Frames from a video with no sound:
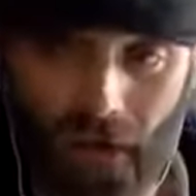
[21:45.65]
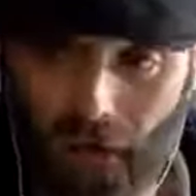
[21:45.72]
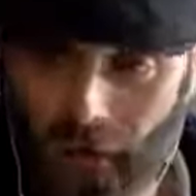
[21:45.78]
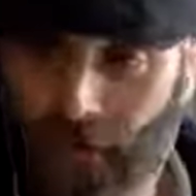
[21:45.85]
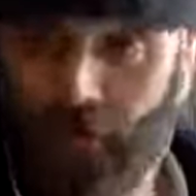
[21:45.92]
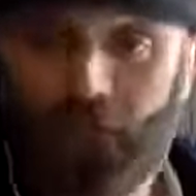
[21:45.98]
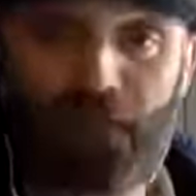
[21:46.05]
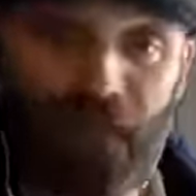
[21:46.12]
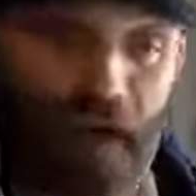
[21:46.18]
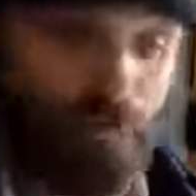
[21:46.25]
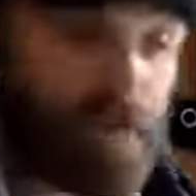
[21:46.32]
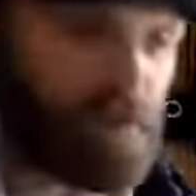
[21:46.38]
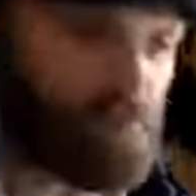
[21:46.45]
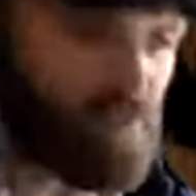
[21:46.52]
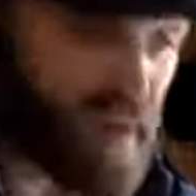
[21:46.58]
Like the
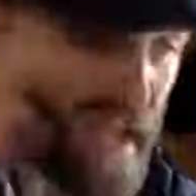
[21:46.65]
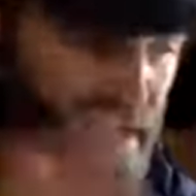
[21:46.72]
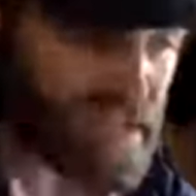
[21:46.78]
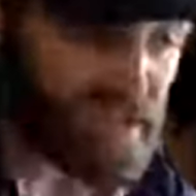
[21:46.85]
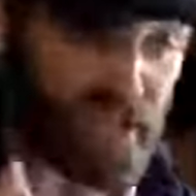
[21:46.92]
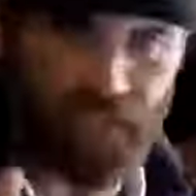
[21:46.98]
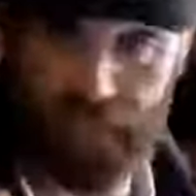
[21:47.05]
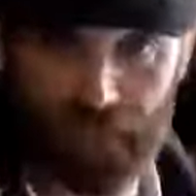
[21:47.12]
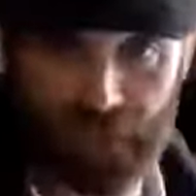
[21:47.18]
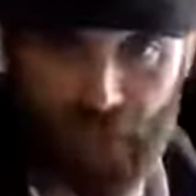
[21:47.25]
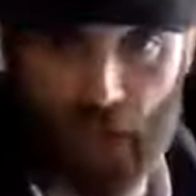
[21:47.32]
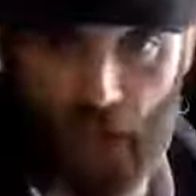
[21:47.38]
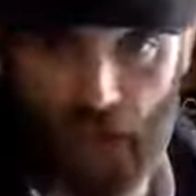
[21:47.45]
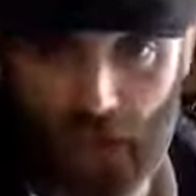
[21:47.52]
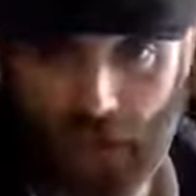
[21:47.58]
very basics of
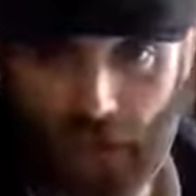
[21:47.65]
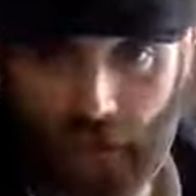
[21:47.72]
law,